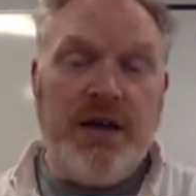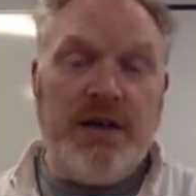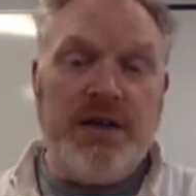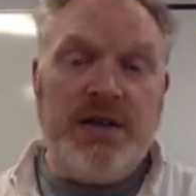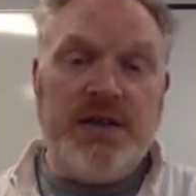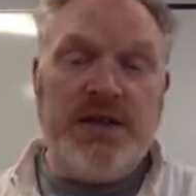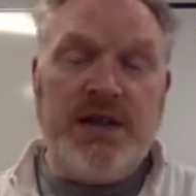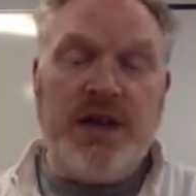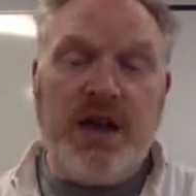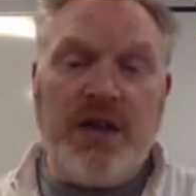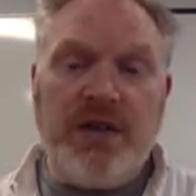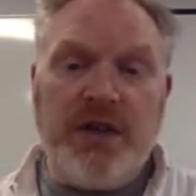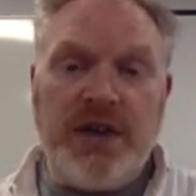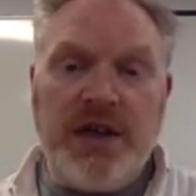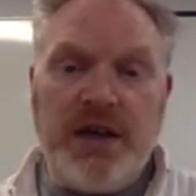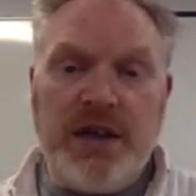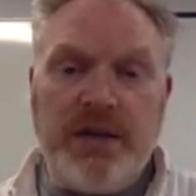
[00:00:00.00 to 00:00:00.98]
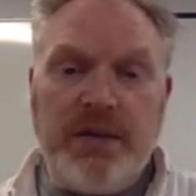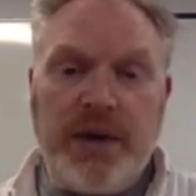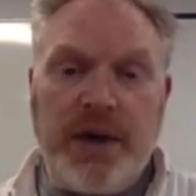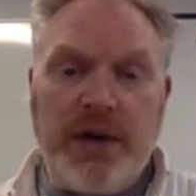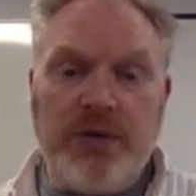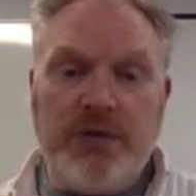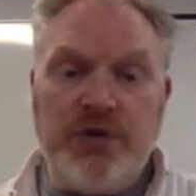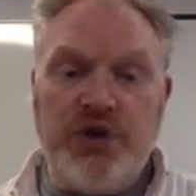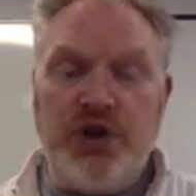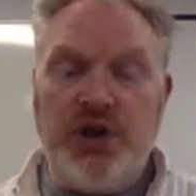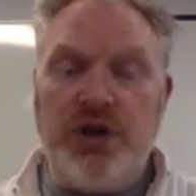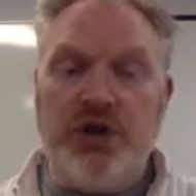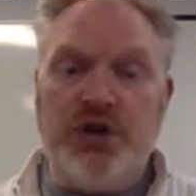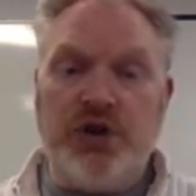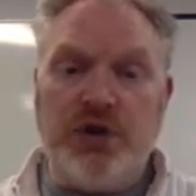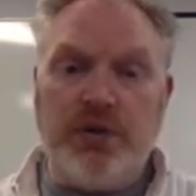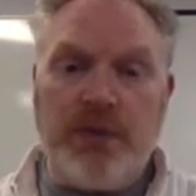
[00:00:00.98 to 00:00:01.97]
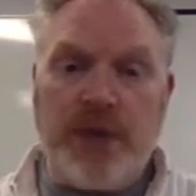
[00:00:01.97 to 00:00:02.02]
to start thinking about
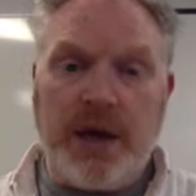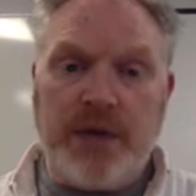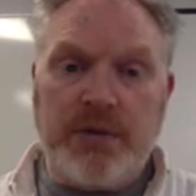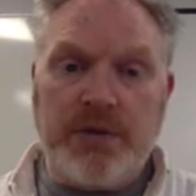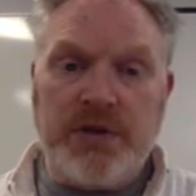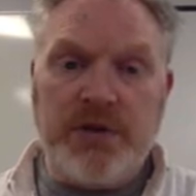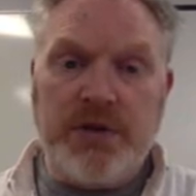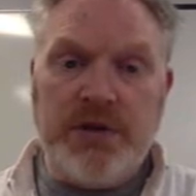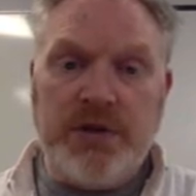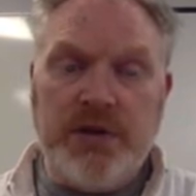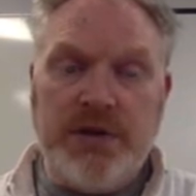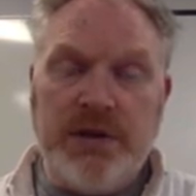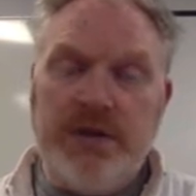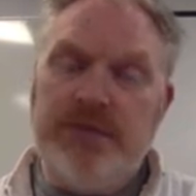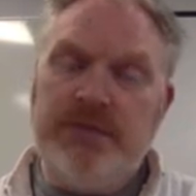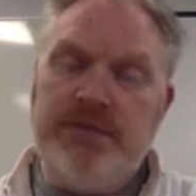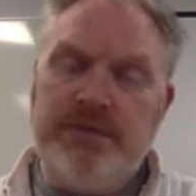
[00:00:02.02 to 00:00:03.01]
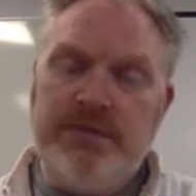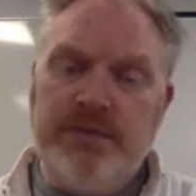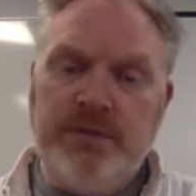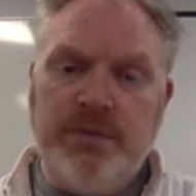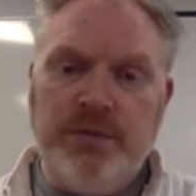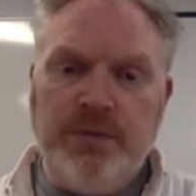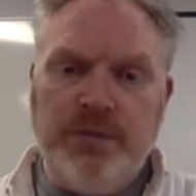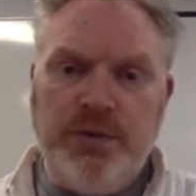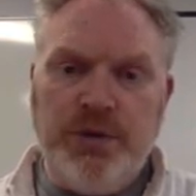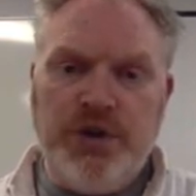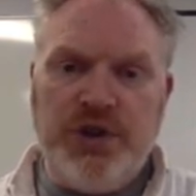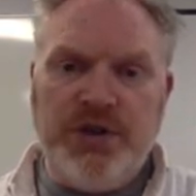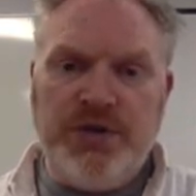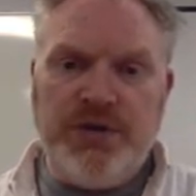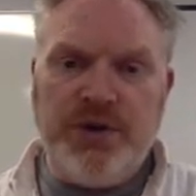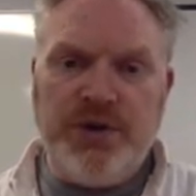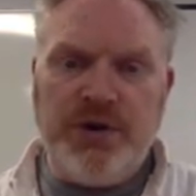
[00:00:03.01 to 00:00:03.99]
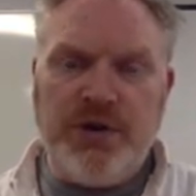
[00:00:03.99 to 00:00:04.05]
geological maps, which is
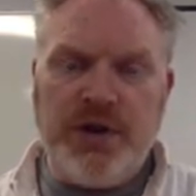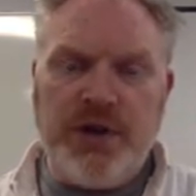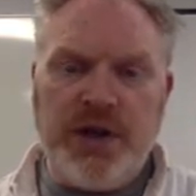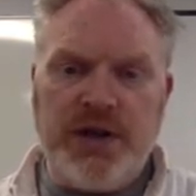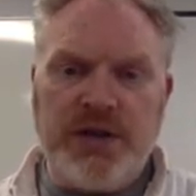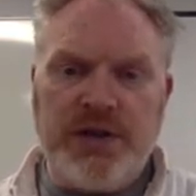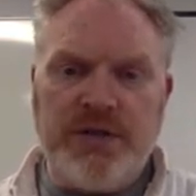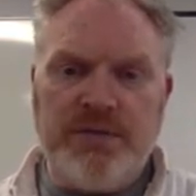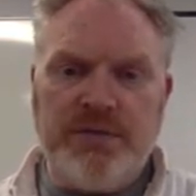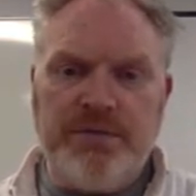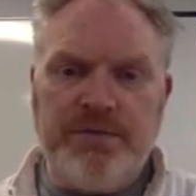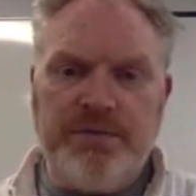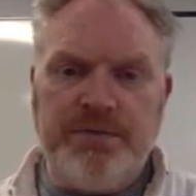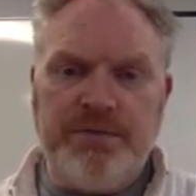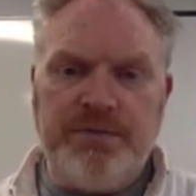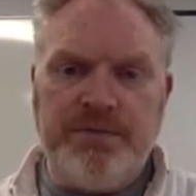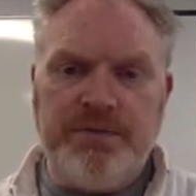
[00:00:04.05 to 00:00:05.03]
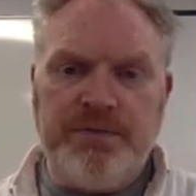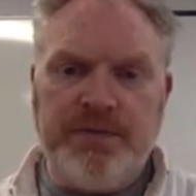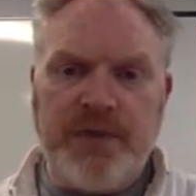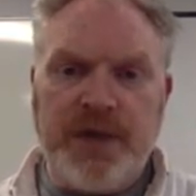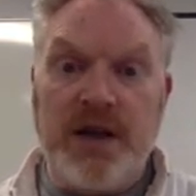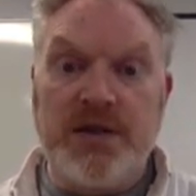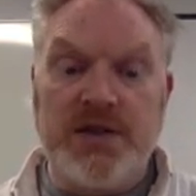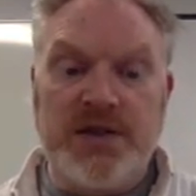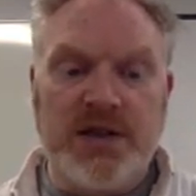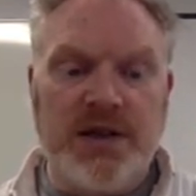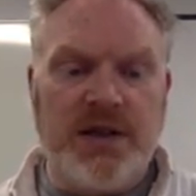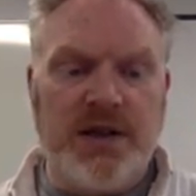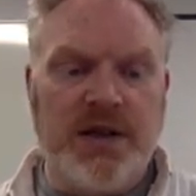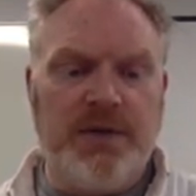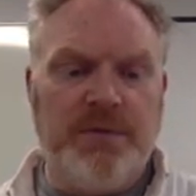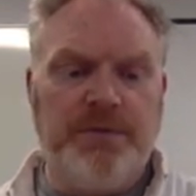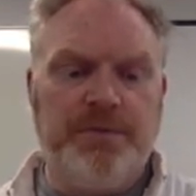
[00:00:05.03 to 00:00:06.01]
for another lesson. I'll see you then.